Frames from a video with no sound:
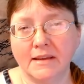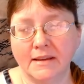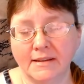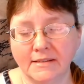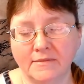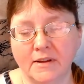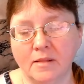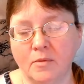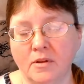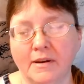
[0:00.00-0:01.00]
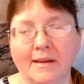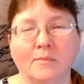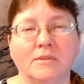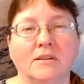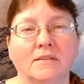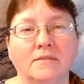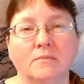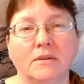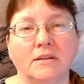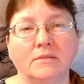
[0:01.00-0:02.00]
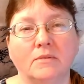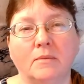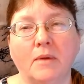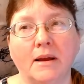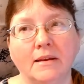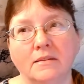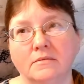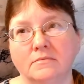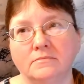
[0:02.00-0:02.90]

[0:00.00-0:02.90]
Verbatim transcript: it is available on Amazon if somebody does want to buy it.